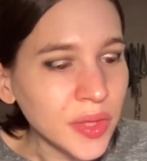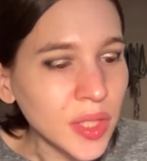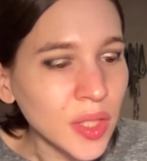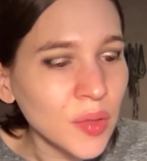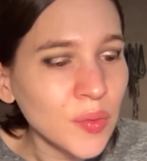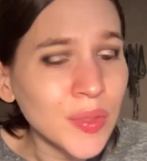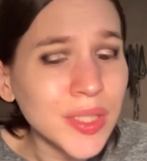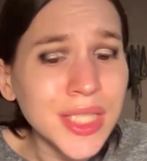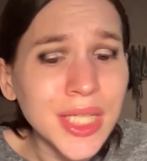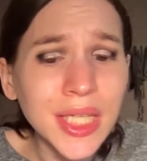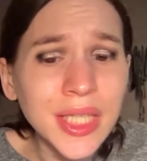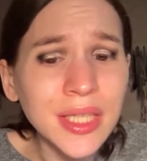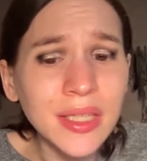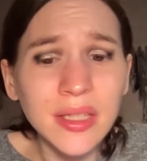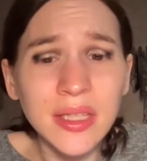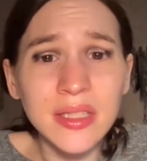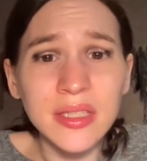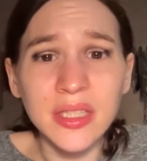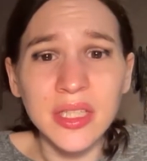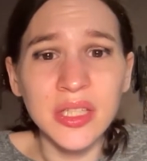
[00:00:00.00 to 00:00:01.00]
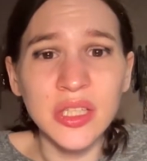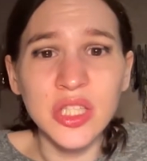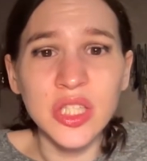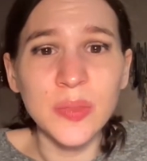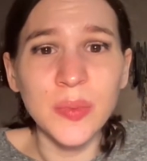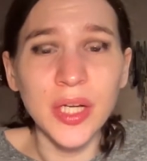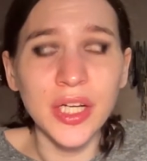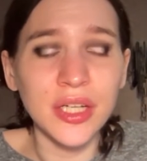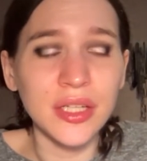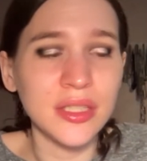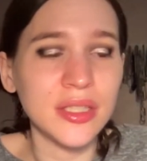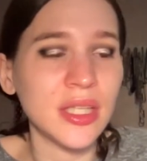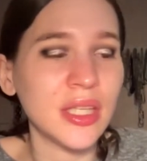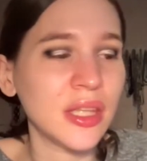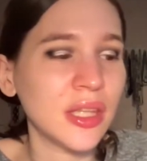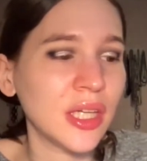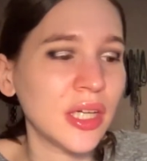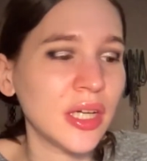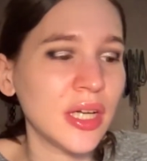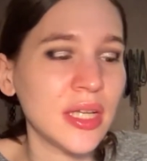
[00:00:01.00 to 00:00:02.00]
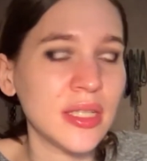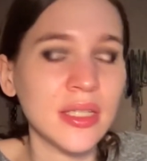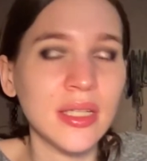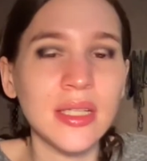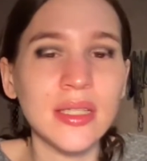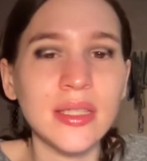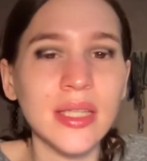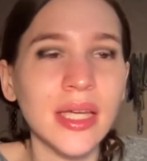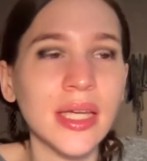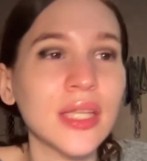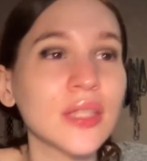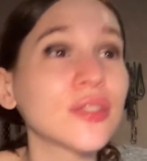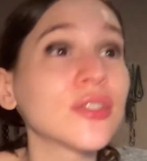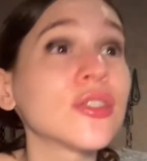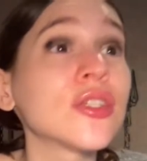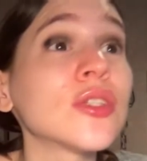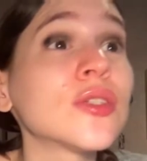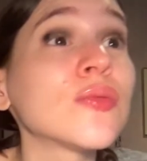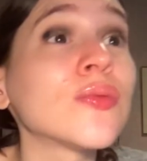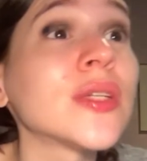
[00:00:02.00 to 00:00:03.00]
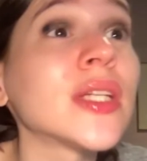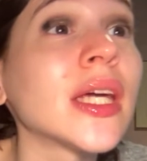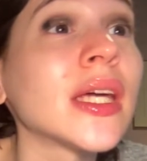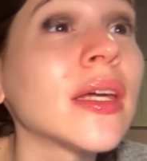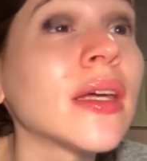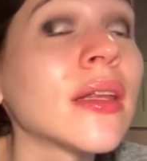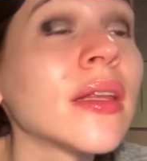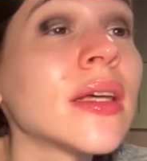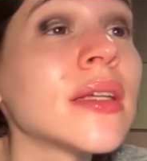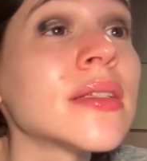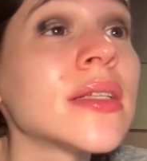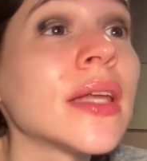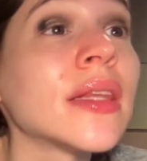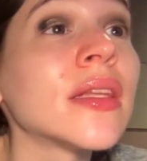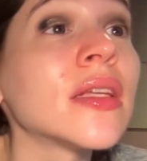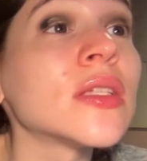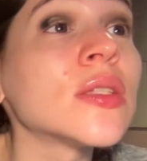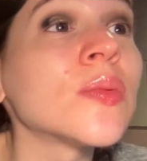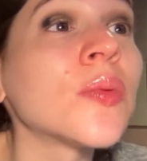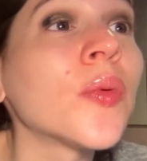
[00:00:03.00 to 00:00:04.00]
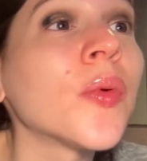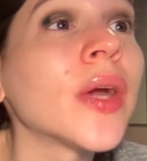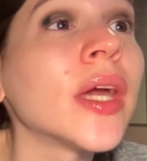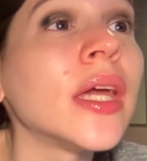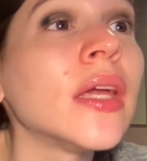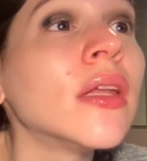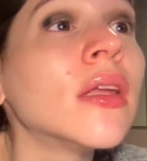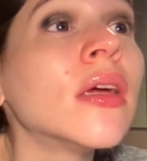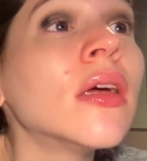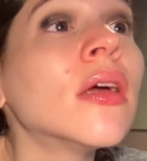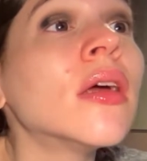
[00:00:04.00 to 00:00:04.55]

ridiculous conspiracy theories. And it's like, it's just ridiculous at this point.